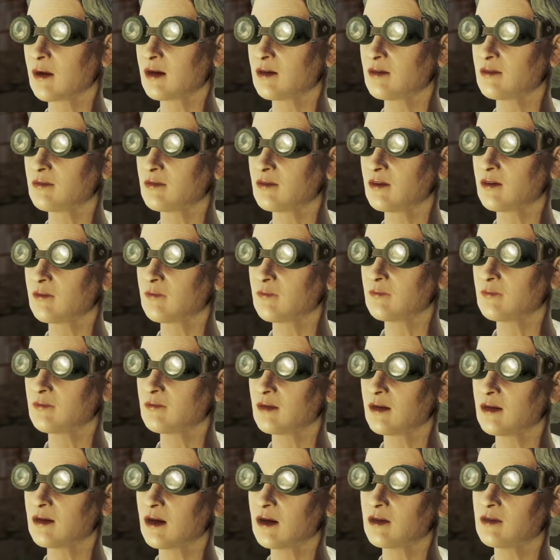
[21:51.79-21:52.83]
by any
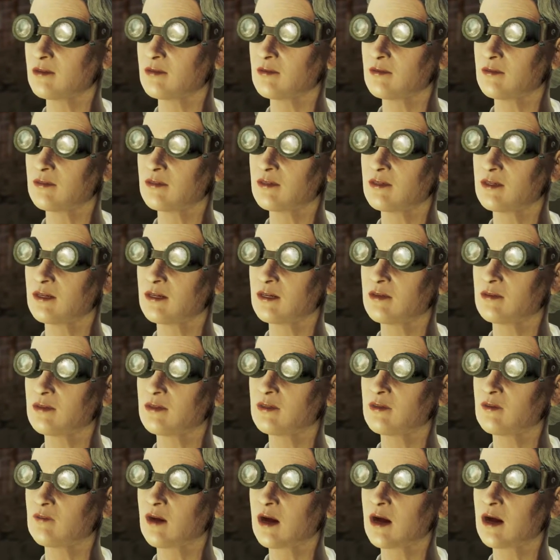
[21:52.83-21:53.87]
medical test
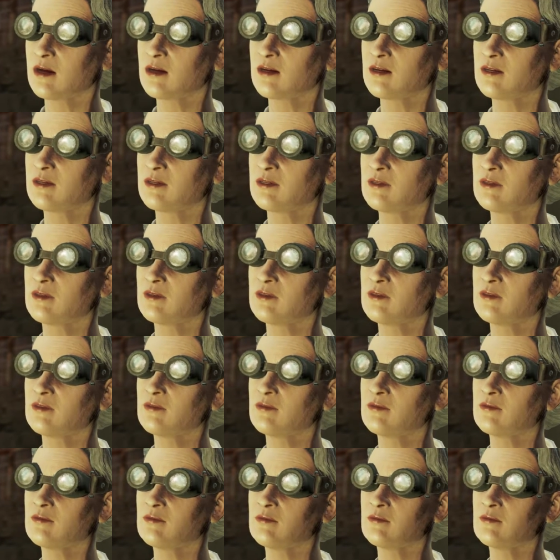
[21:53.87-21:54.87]
yet devised.